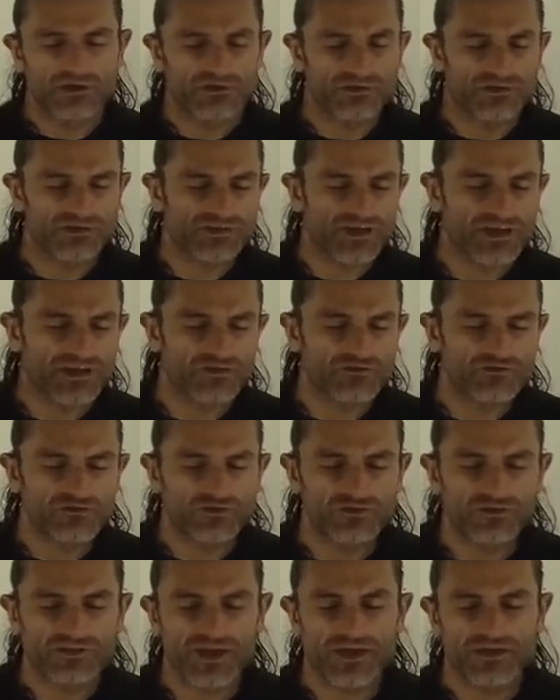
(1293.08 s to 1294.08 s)
your
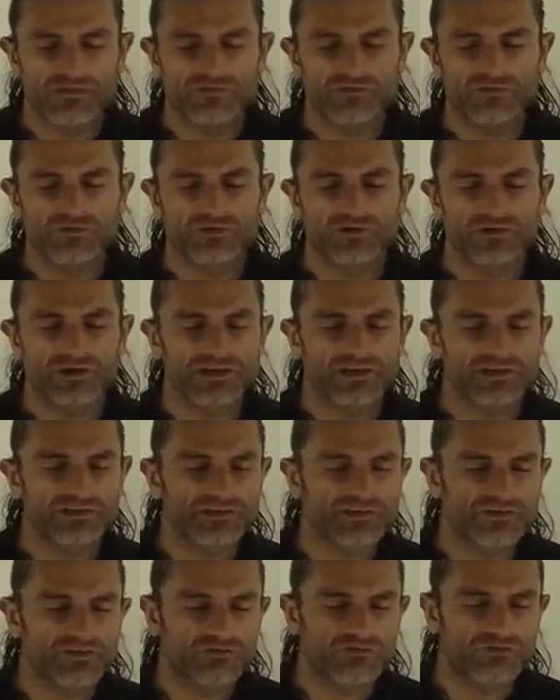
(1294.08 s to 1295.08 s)
sacral, your navel,
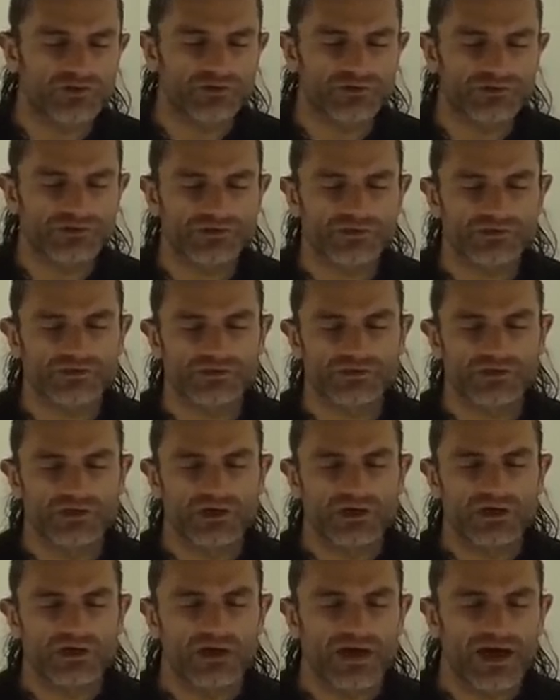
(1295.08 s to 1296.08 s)
into your roots,
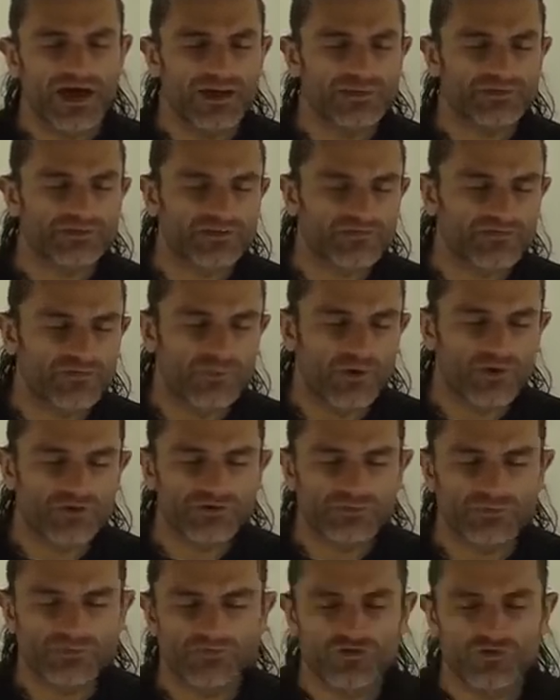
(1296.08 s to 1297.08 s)
out of the
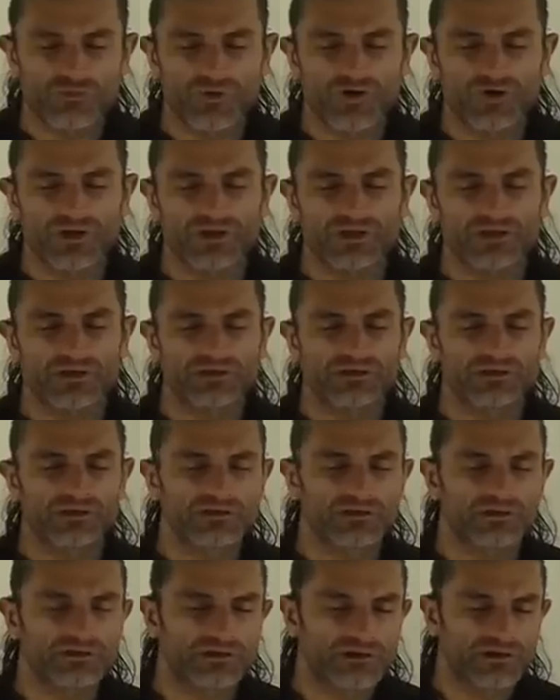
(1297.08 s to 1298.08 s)
bottom of your body,
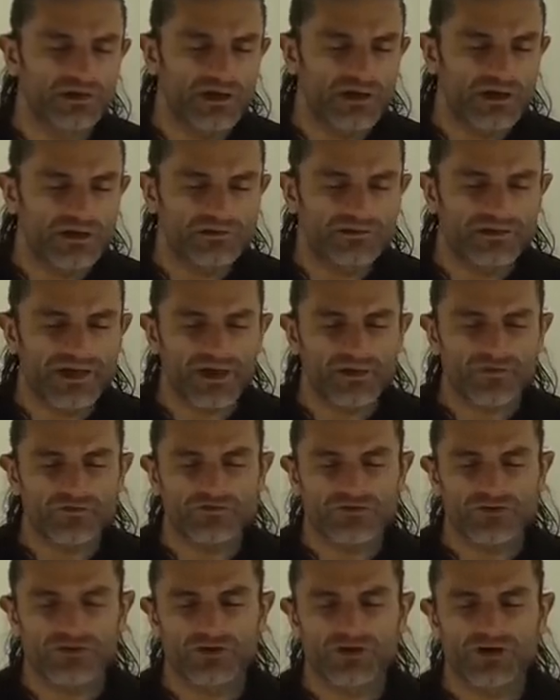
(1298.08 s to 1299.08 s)
down
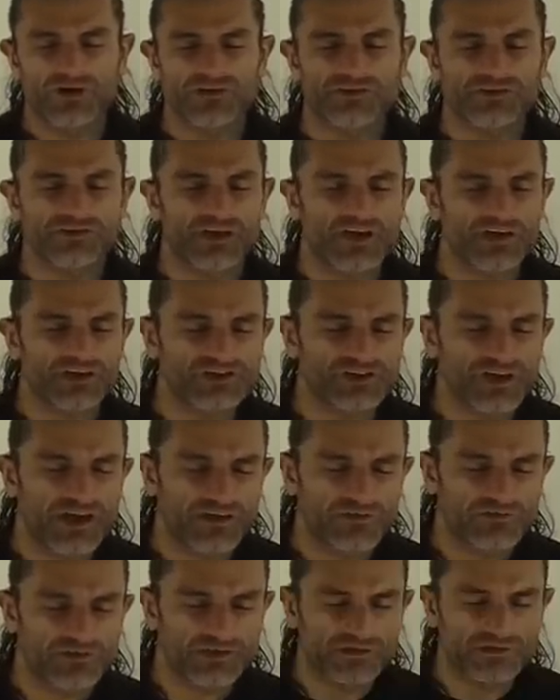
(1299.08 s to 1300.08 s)
through your earth star
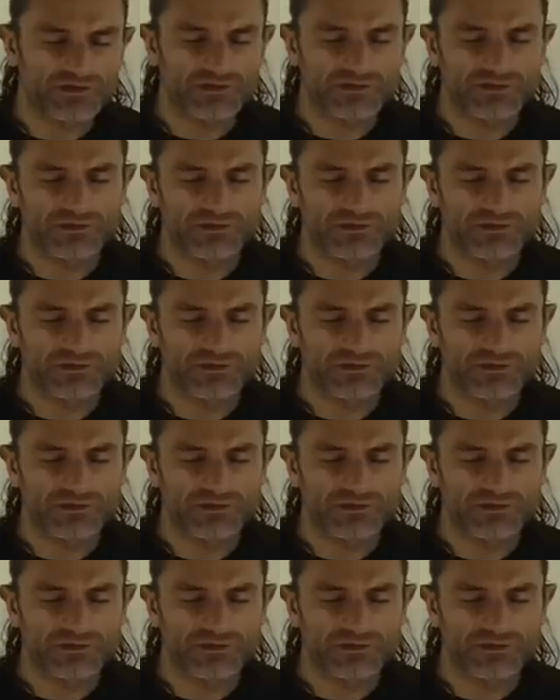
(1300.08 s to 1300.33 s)
chakra,